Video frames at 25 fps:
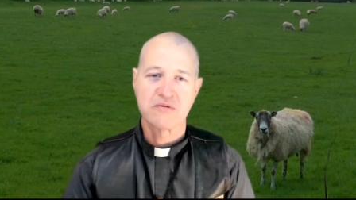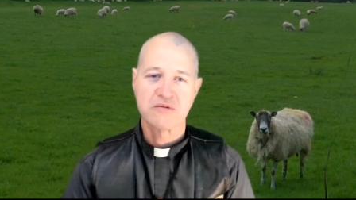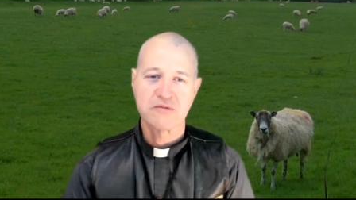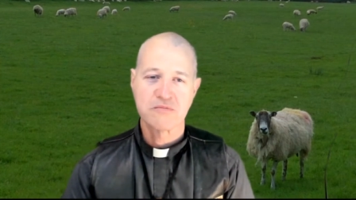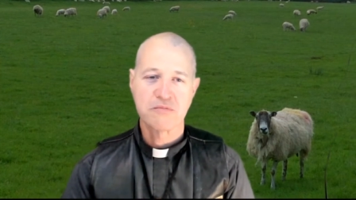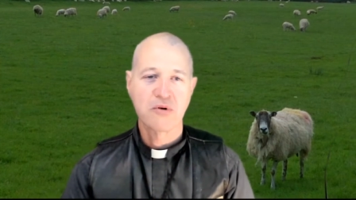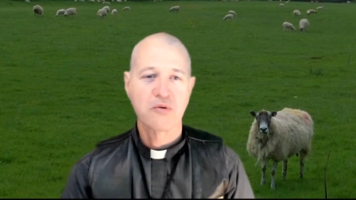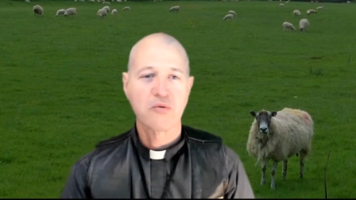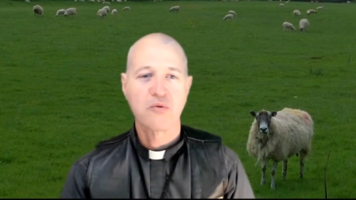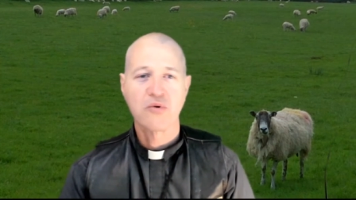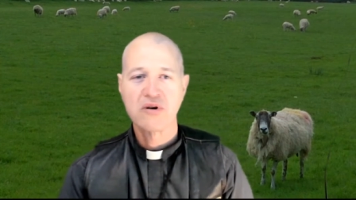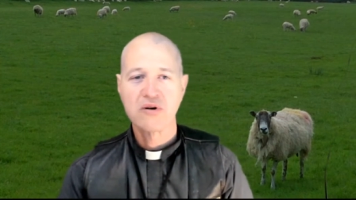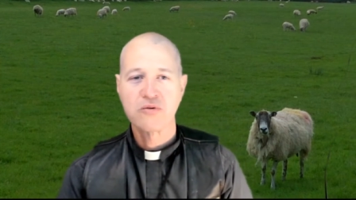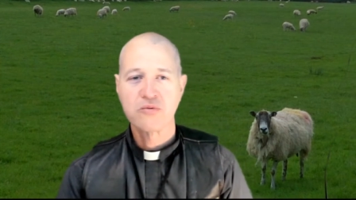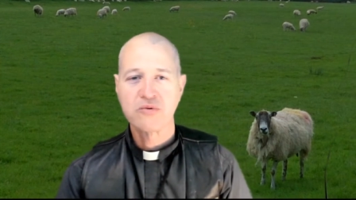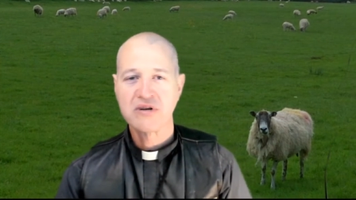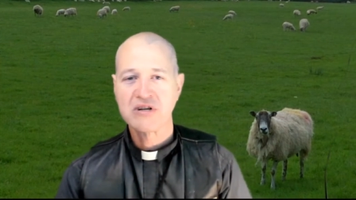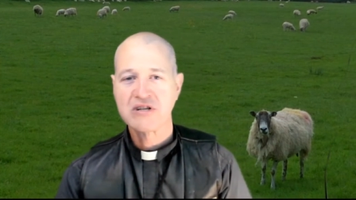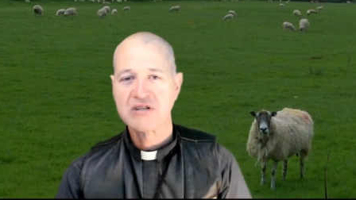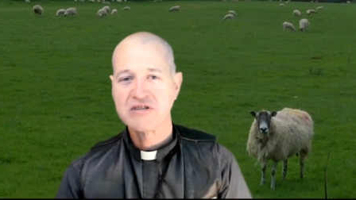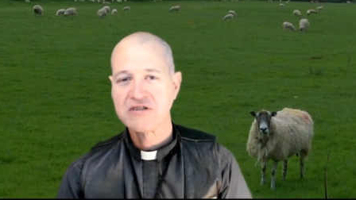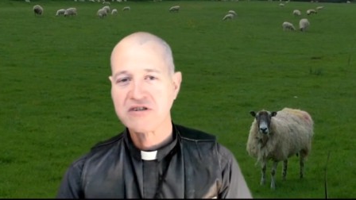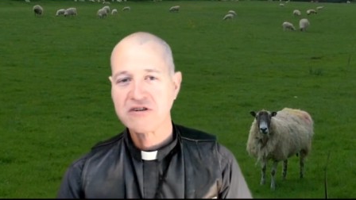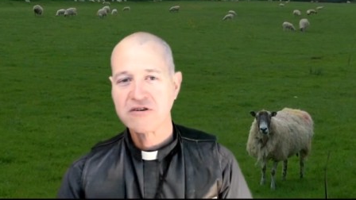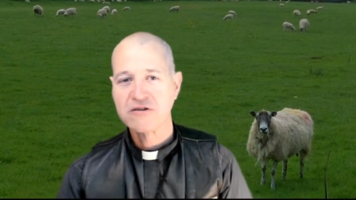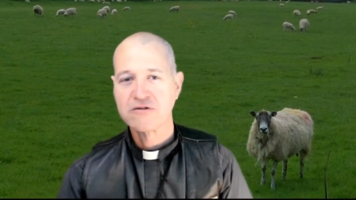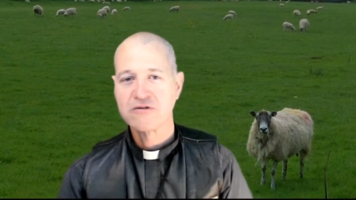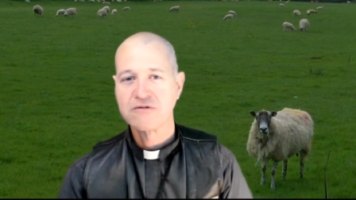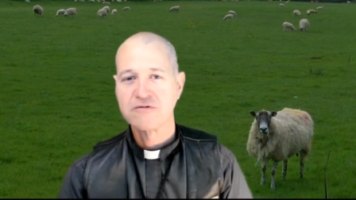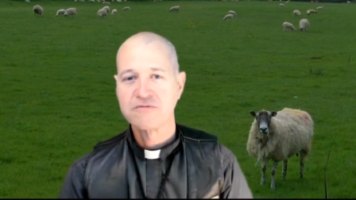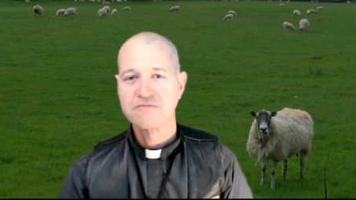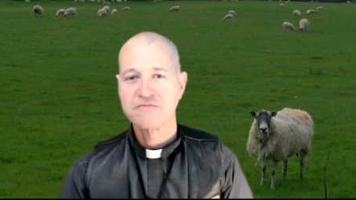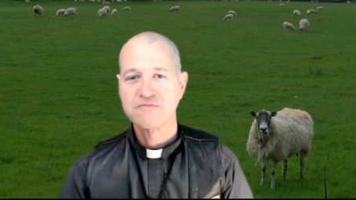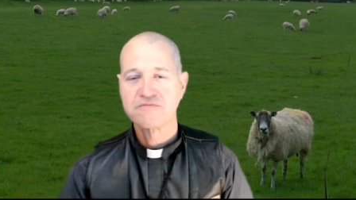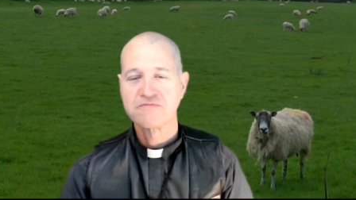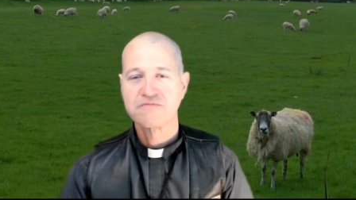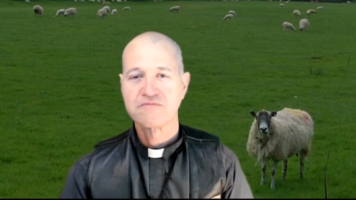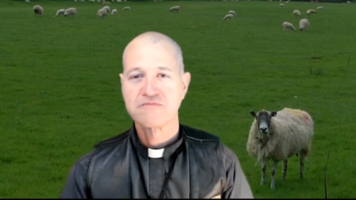but what are we to
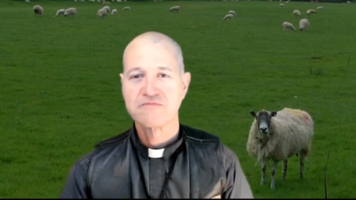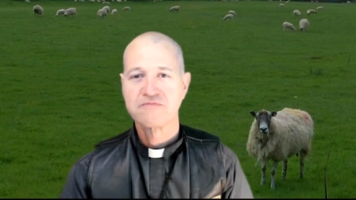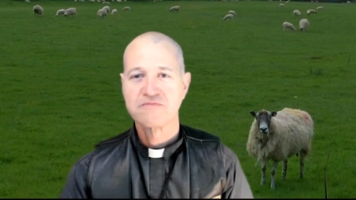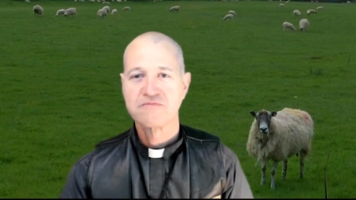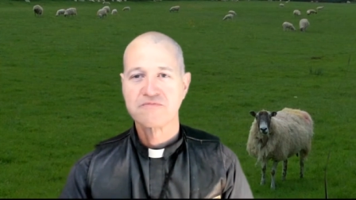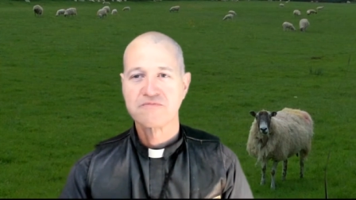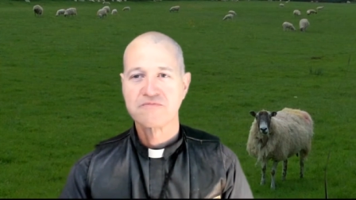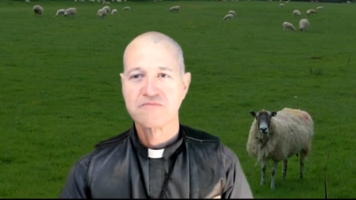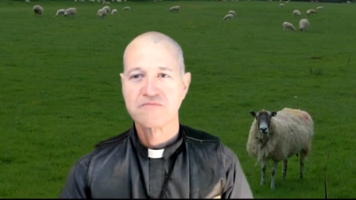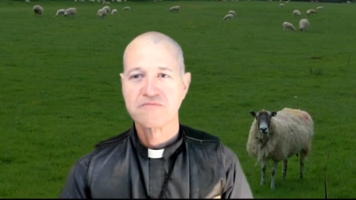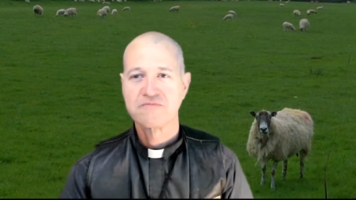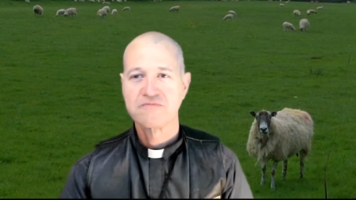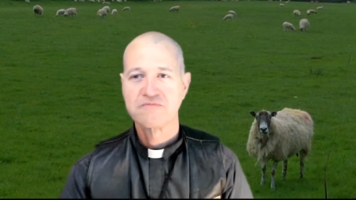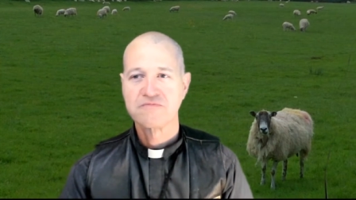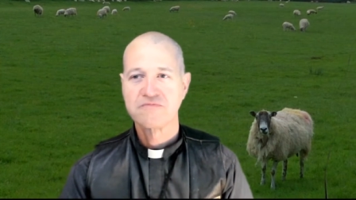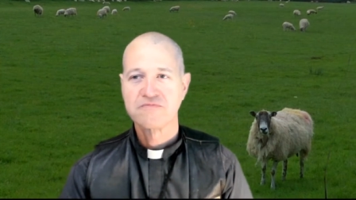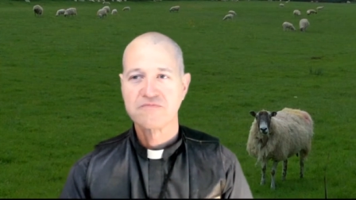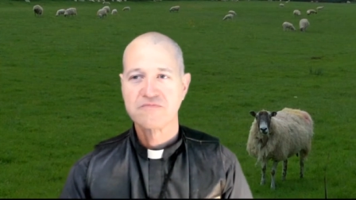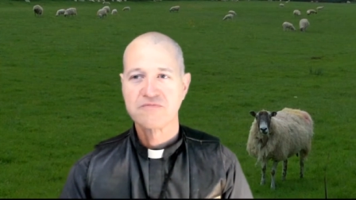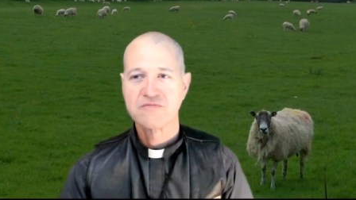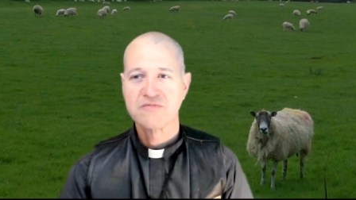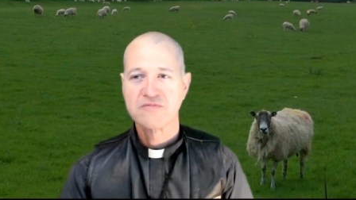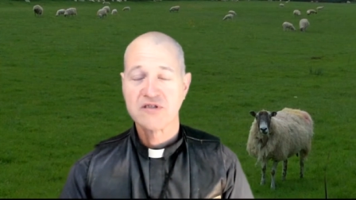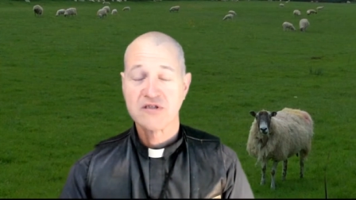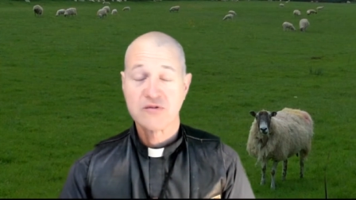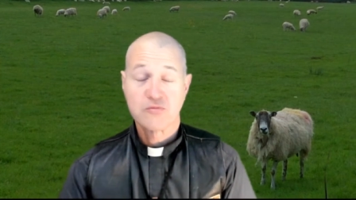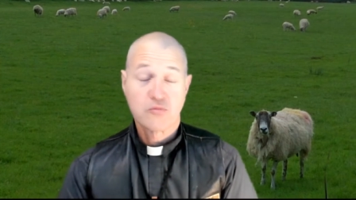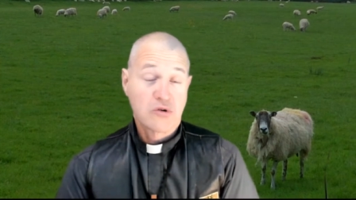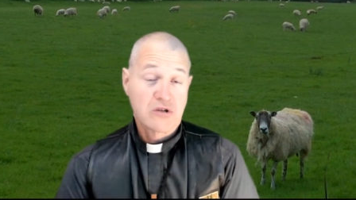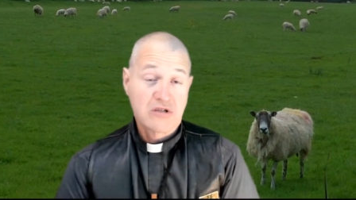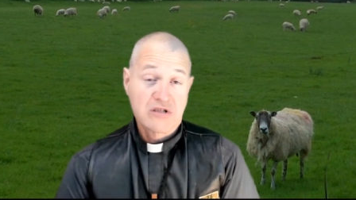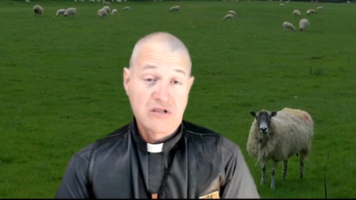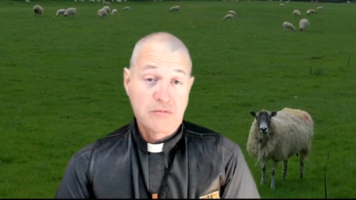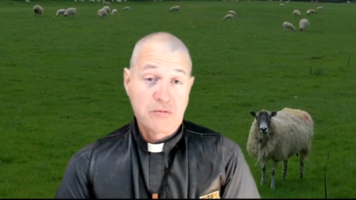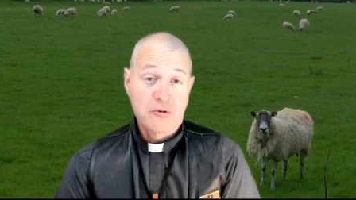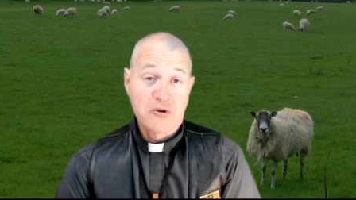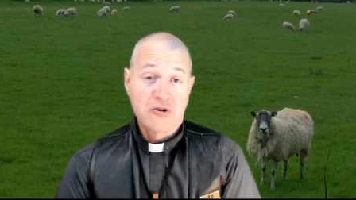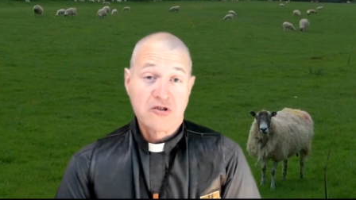do? What
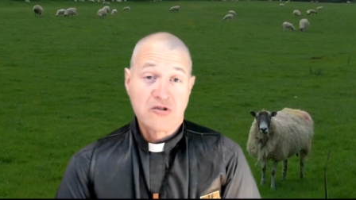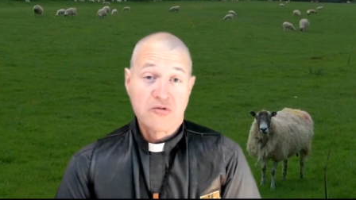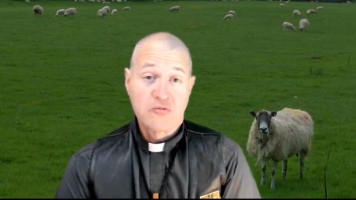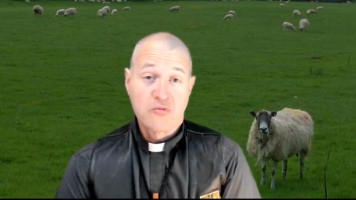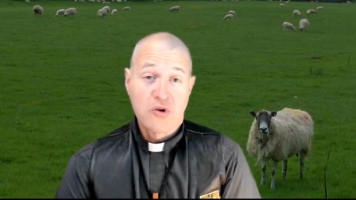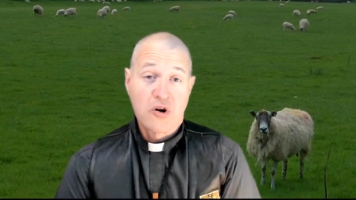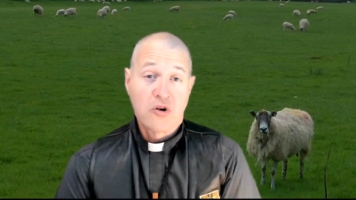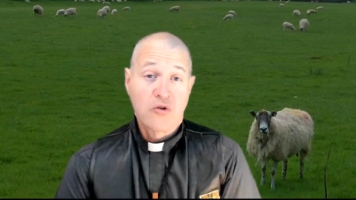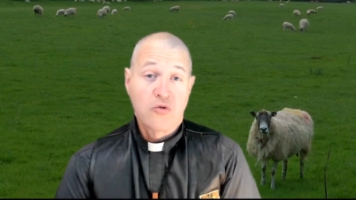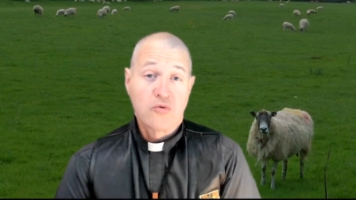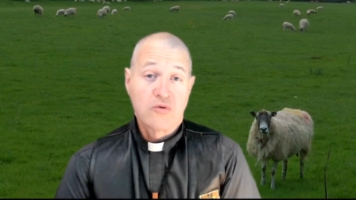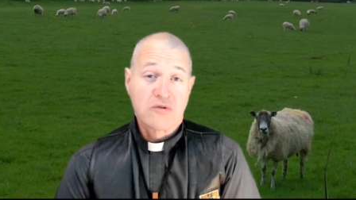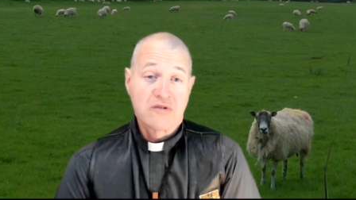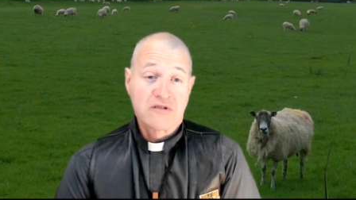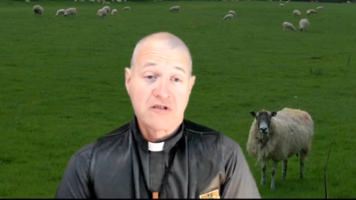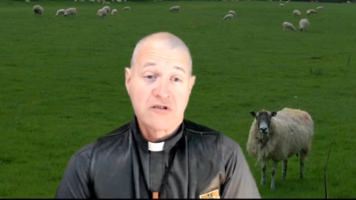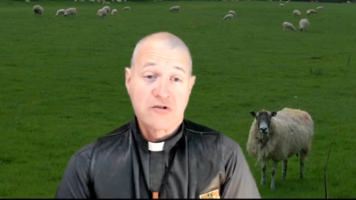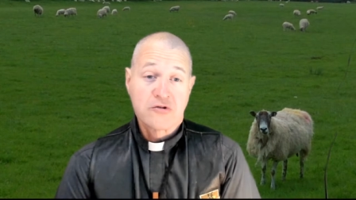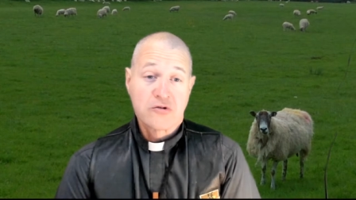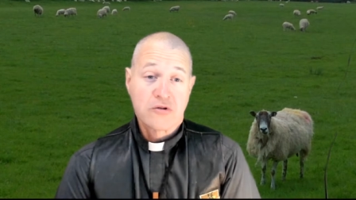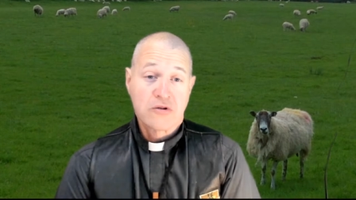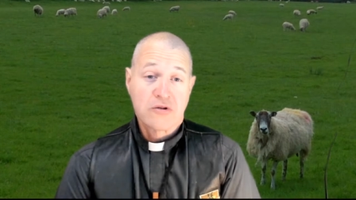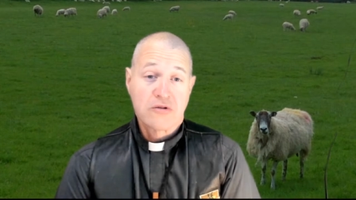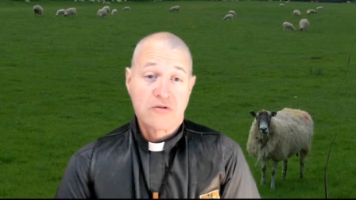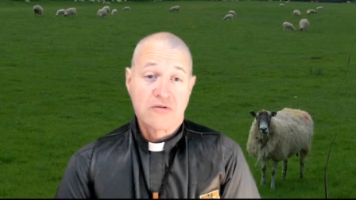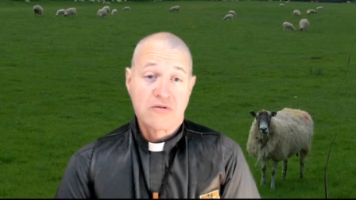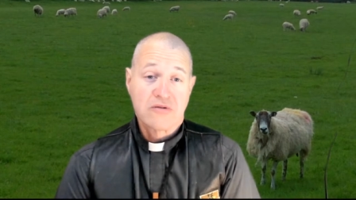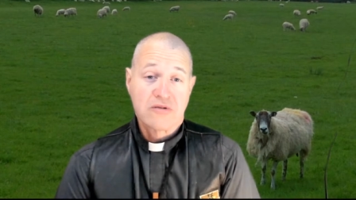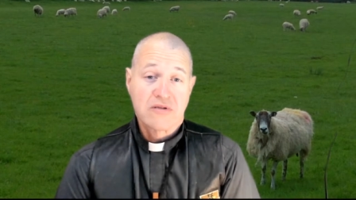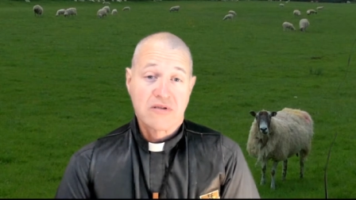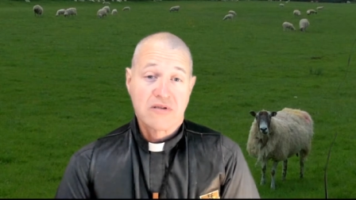Spurgeon wrote was the truth.